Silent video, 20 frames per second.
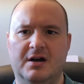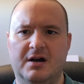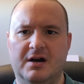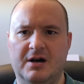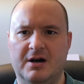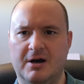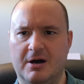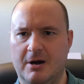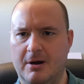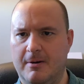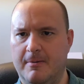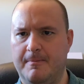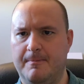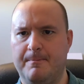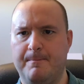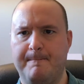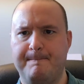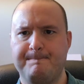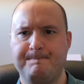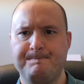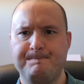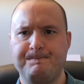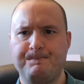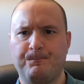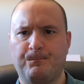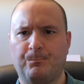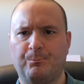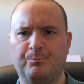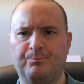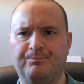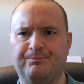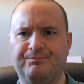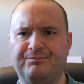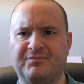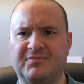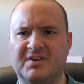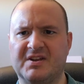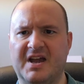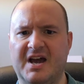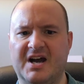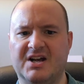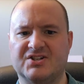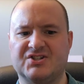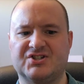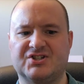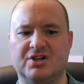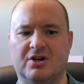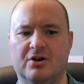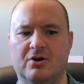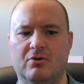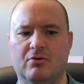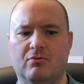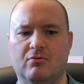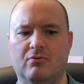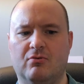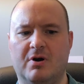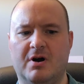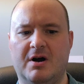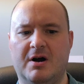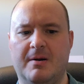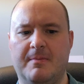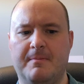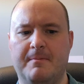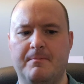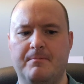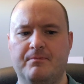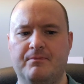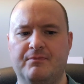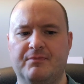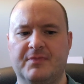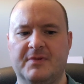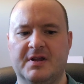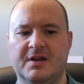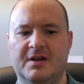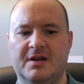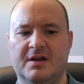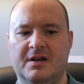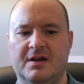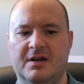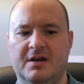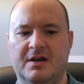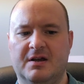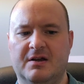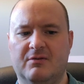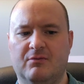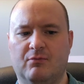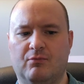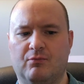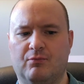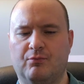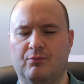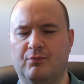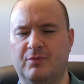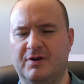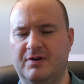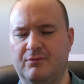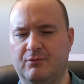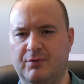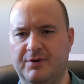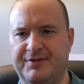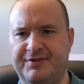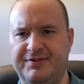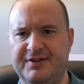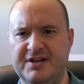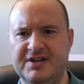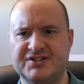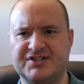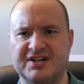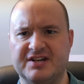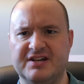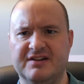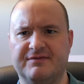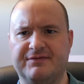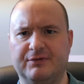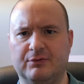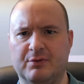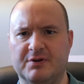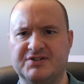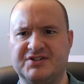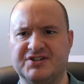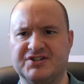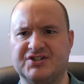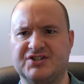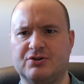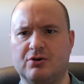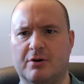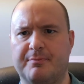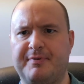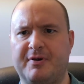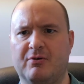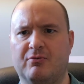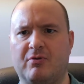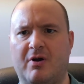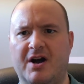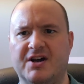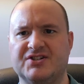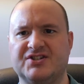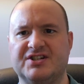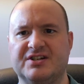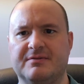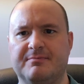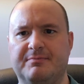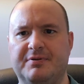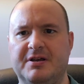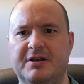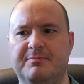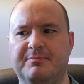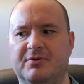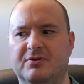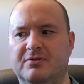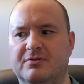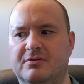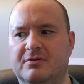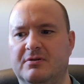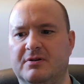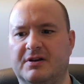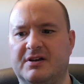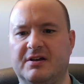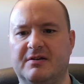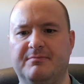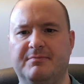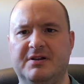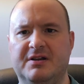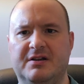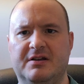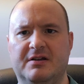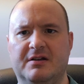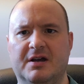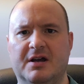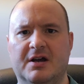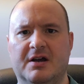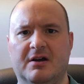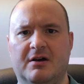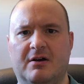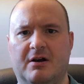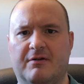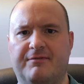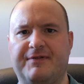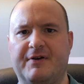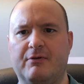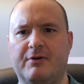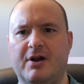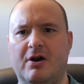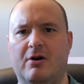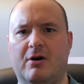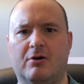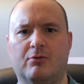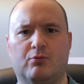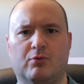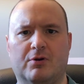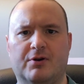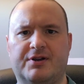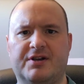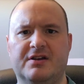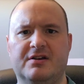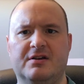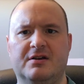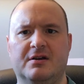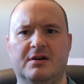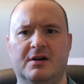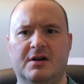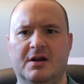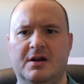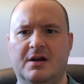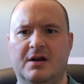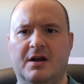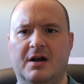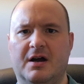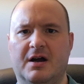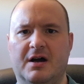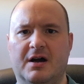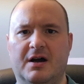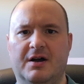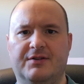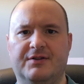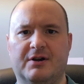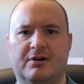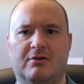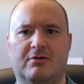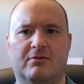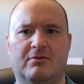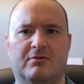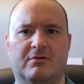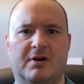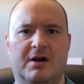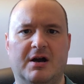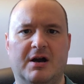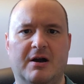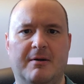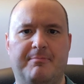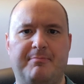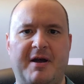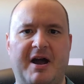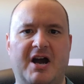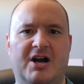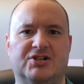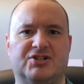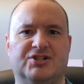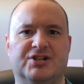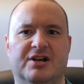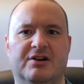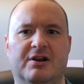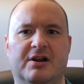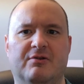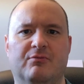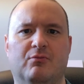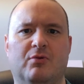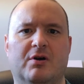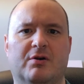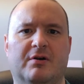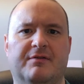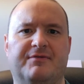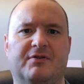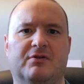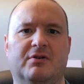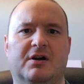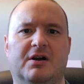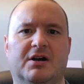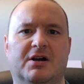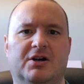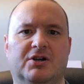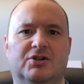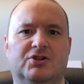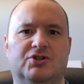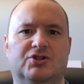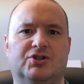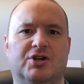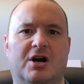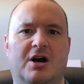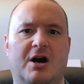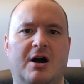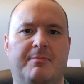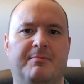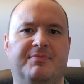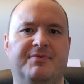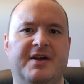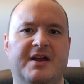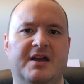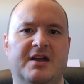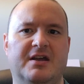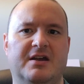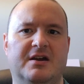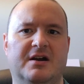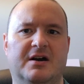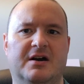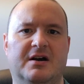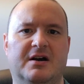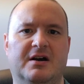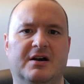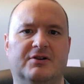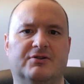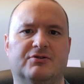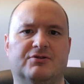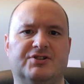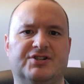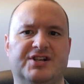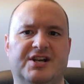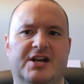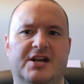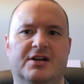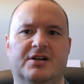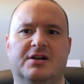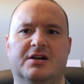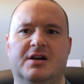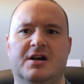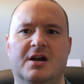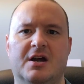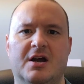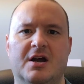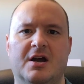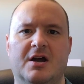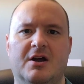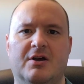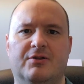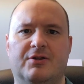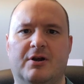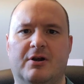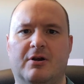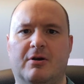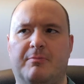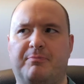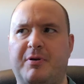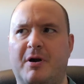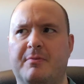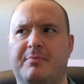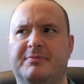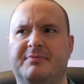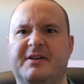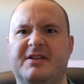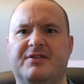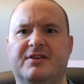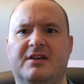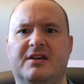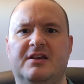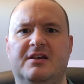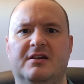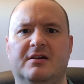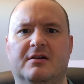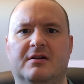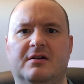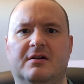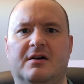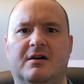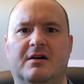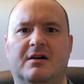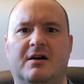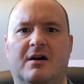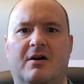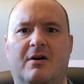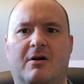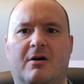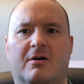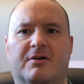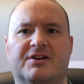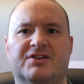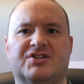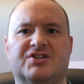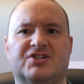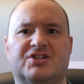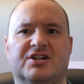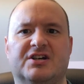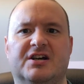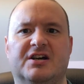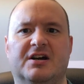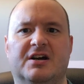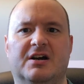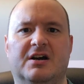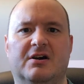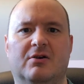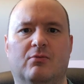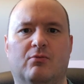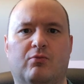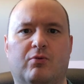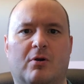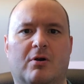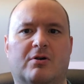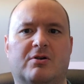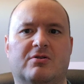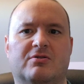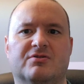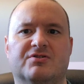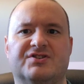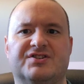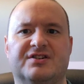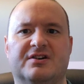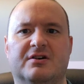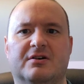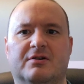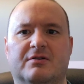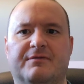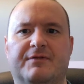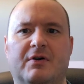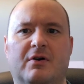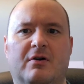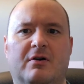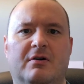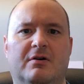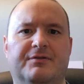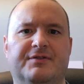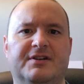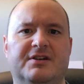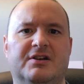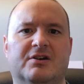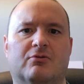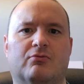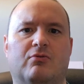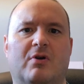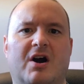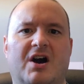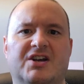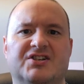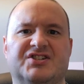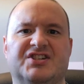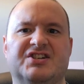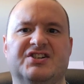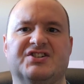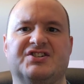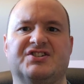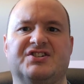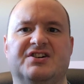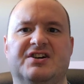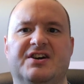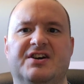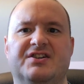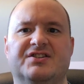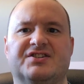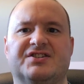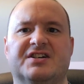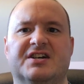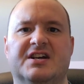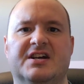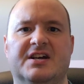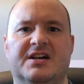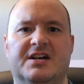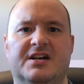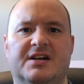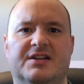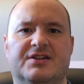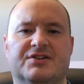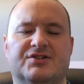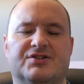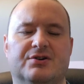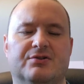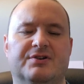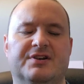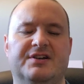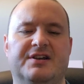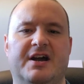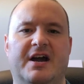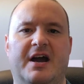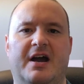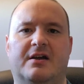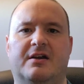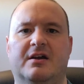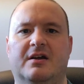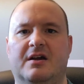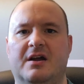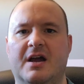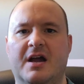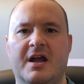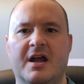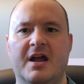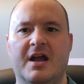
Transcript: Um, yeah, so um, with these influences, Scorpio rising people can be are very hardworking. Uh, they're uh, passionate in whatever uh, job they uh, undertake. They're probably the hardest uh, workers out of all the rising signs in the zodiac.